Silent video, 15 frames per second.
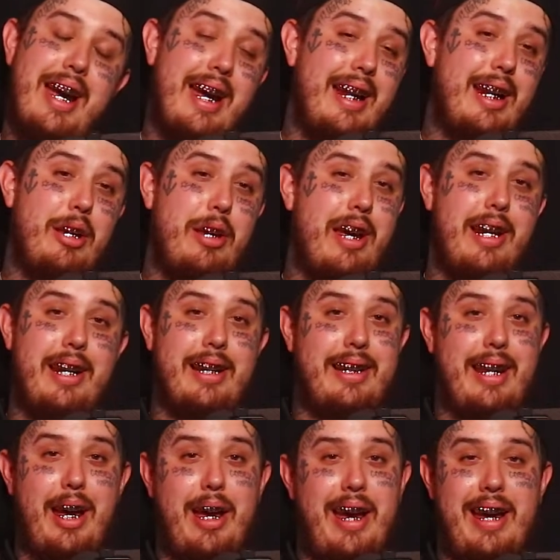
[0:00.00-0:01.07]
And it
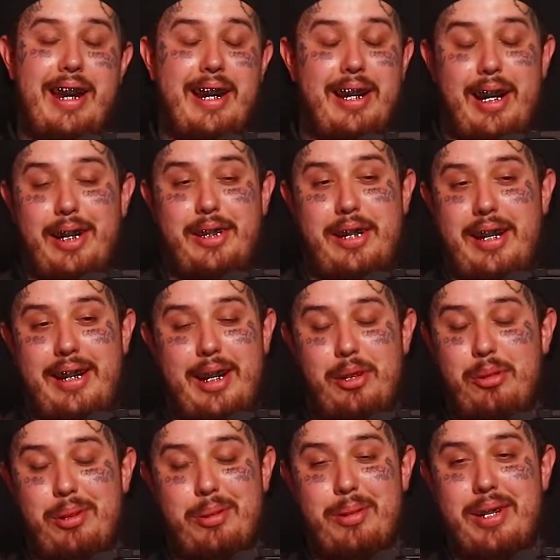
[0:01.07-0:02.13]
and that and it got and
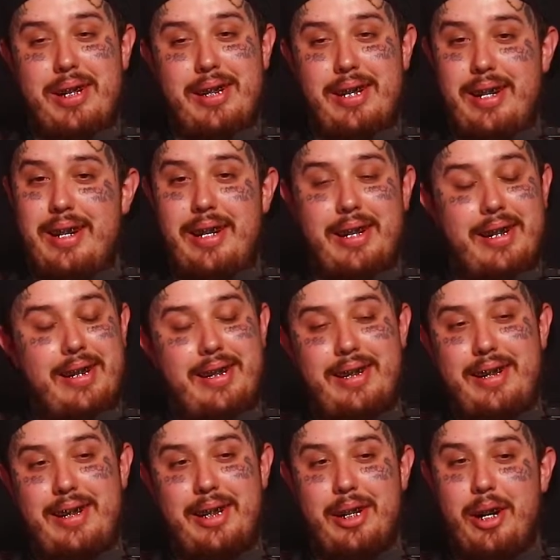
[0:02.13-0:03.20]
that's what it was and
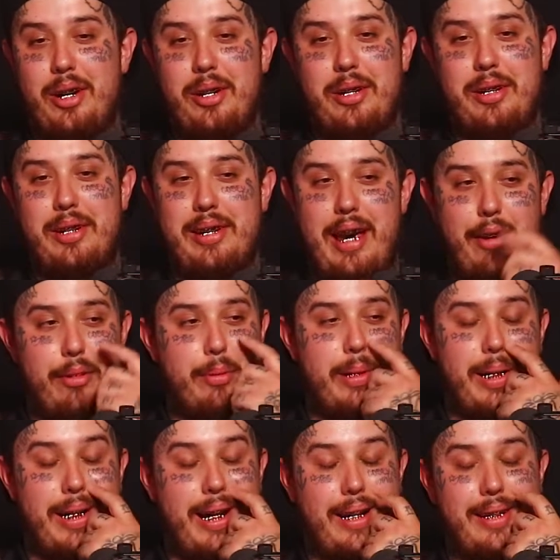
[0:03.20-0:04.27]
you know
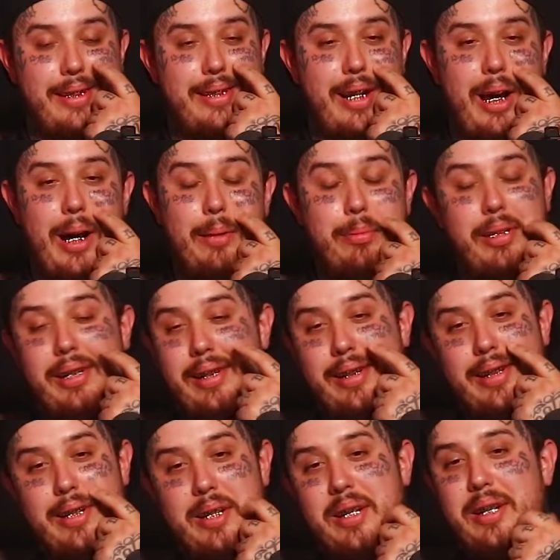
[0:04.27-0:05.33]
everybody kind of stopped and
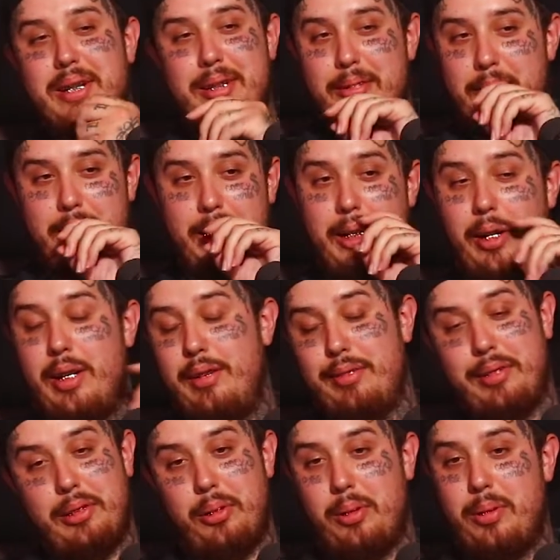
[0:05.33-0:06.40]
you know
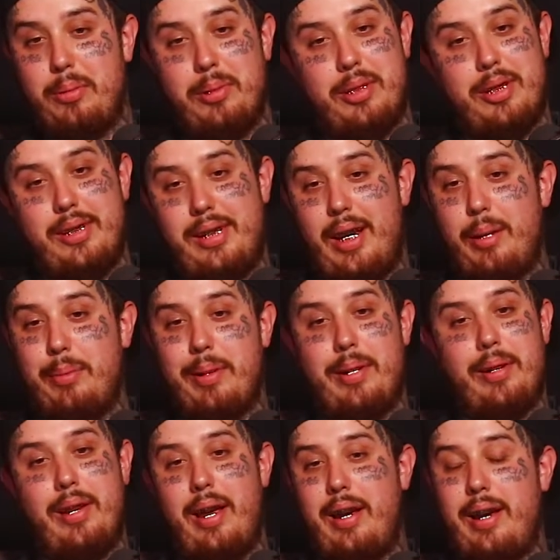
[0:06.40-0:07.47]
even Soren was just like
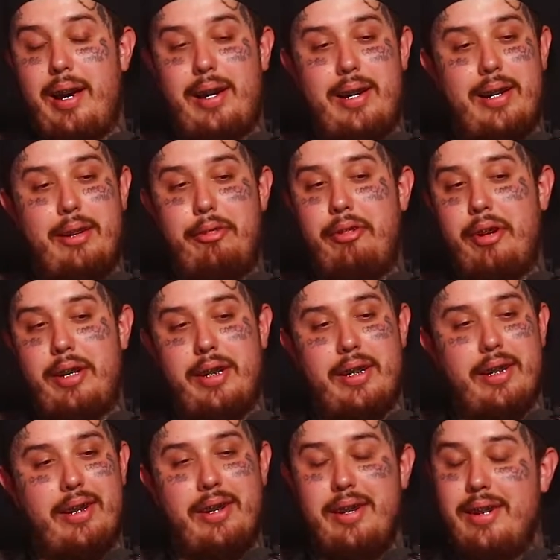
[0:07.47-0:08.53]
bro like I gotta
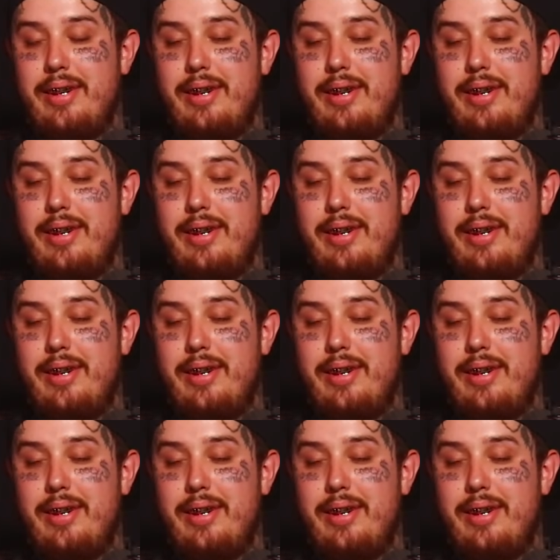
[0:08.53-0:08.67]
fucking